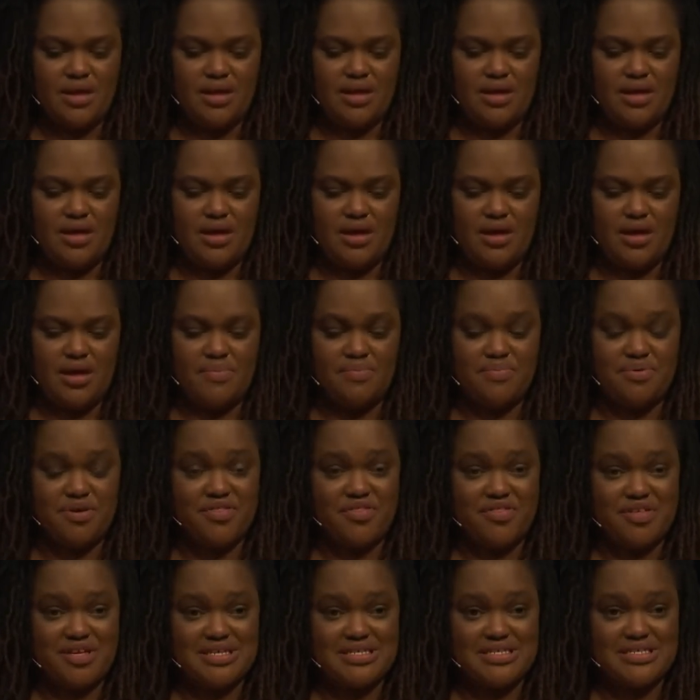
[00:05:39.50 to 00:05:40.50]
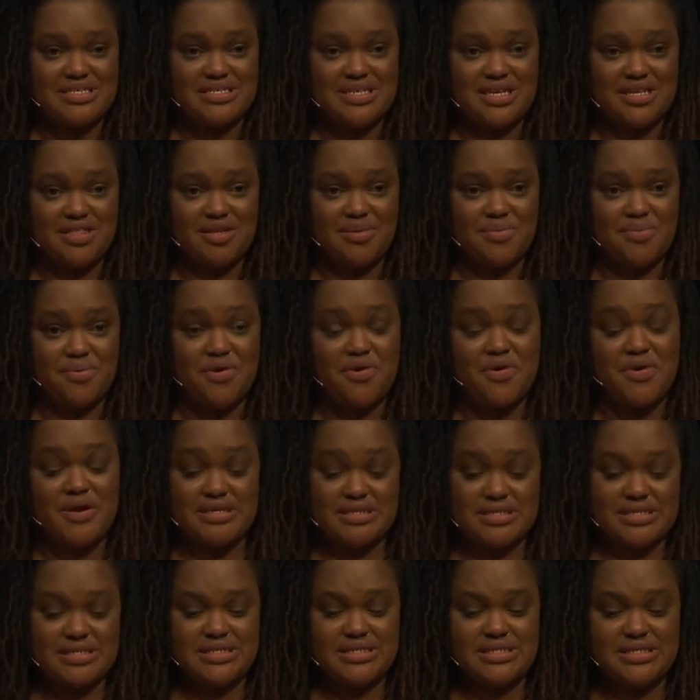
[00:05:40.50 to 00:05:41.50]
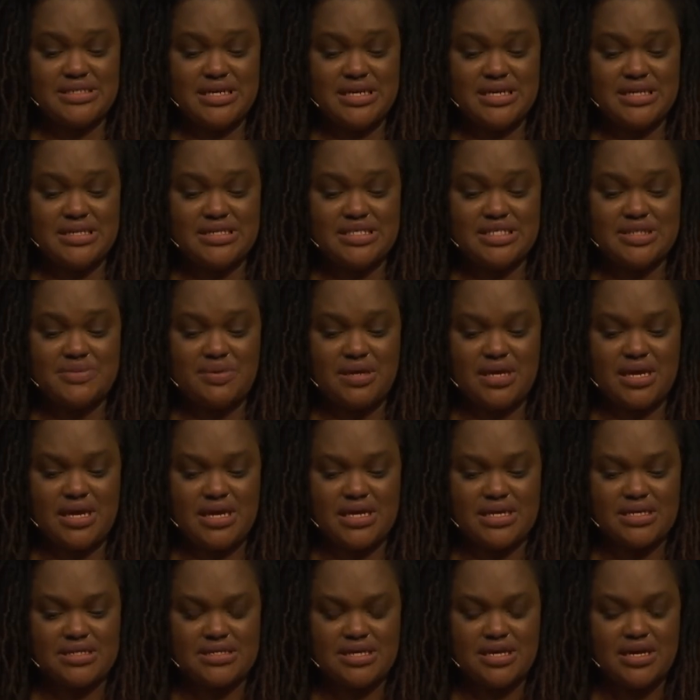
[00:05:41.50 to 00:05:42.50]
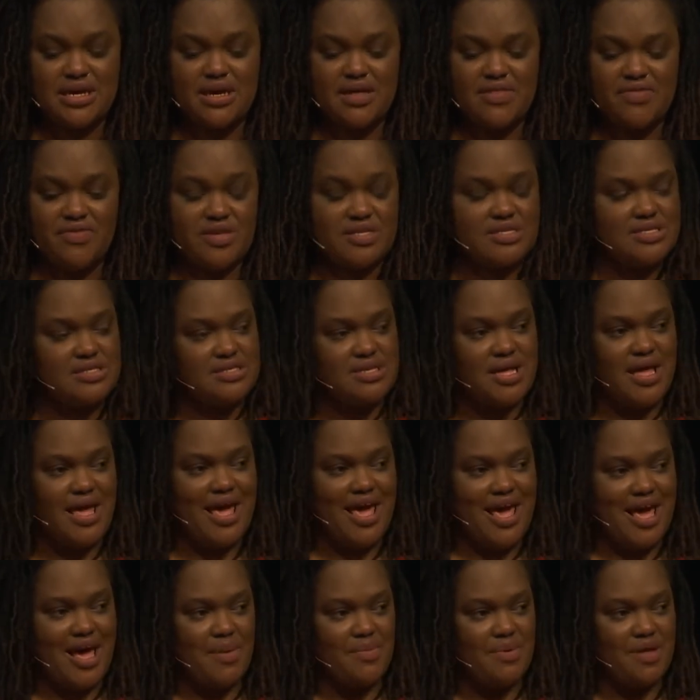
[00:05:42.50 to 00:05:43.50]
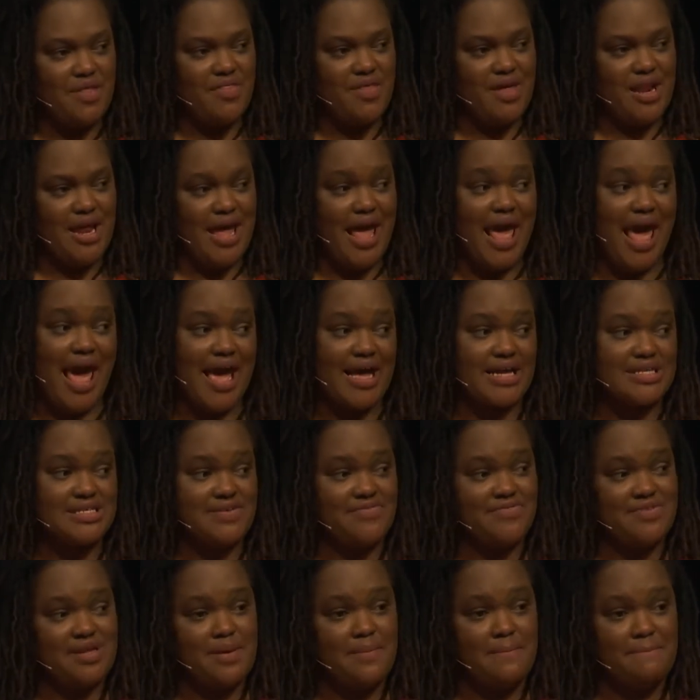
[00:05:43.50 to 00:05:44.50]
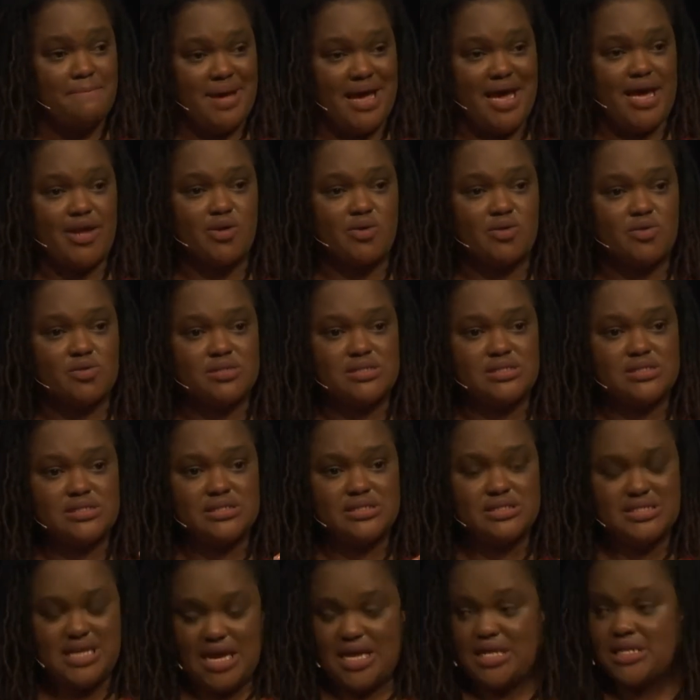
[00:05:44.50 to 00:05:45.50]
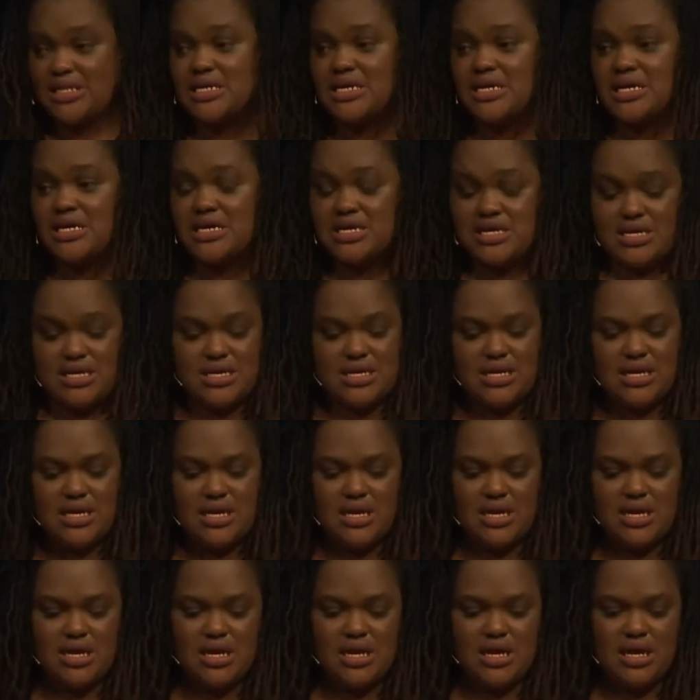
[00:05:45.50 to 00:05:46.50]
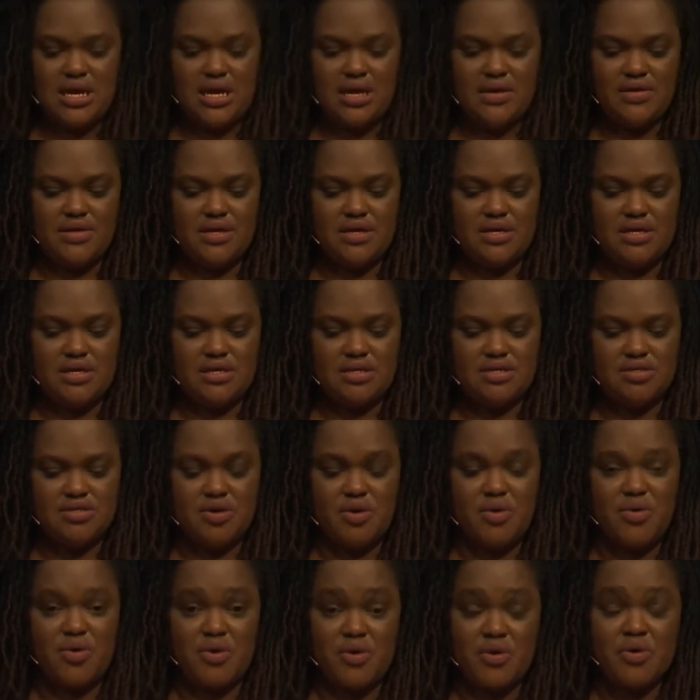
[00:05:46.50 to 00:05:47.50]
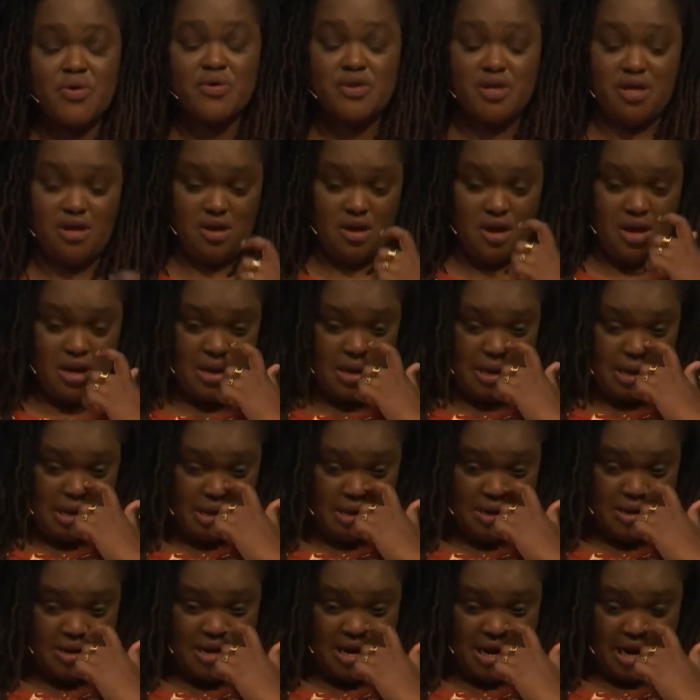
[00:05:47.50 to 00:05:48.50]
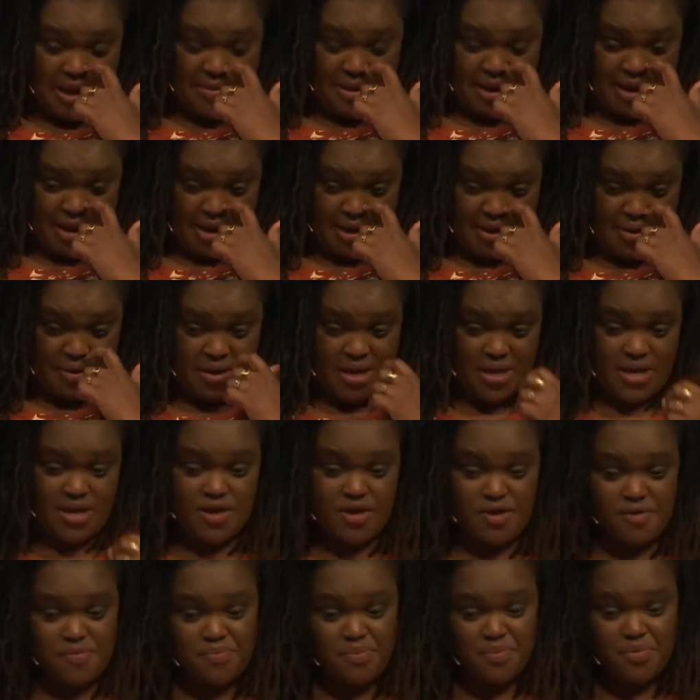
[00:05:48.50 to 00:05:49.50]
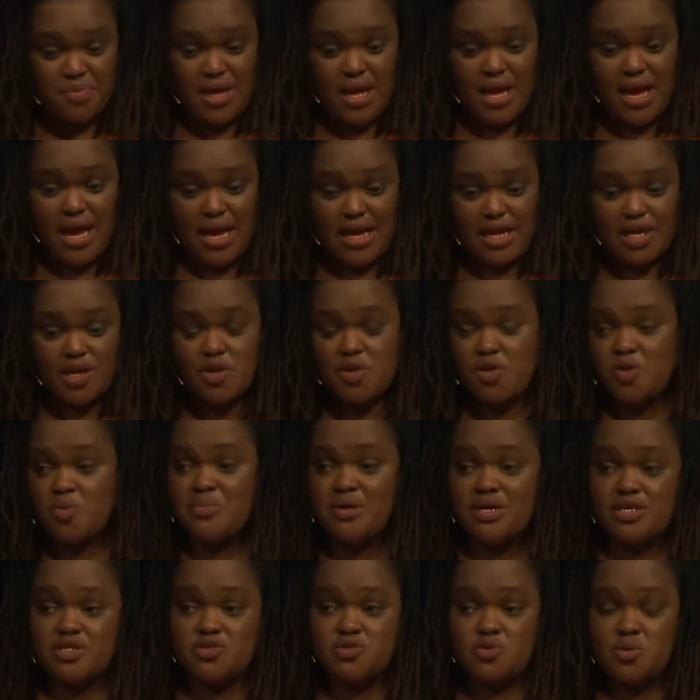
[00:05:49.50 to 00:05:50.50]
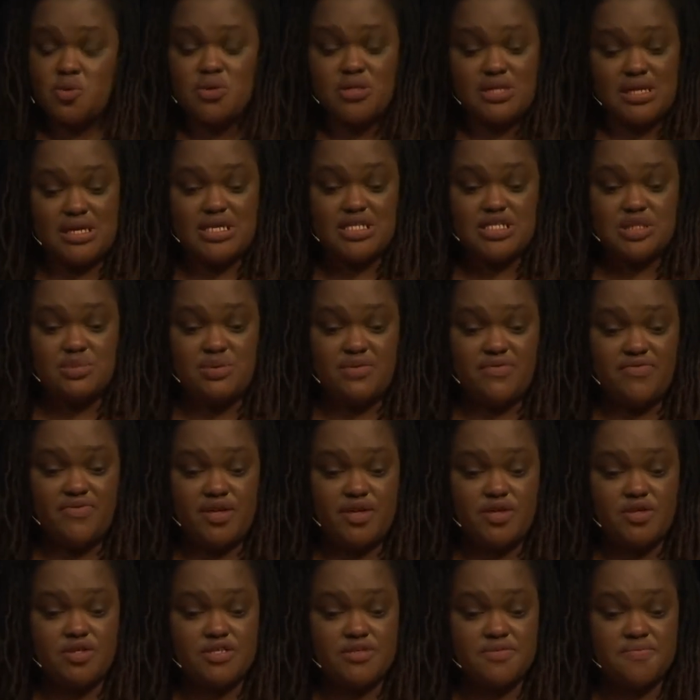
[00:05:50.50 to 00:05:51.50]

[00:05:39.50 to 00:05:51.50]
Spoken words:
I put this in the present tense because this is a habit that I actively battle daily. So early on in our time at Coyote Hill, I knew my soul needed to be filled.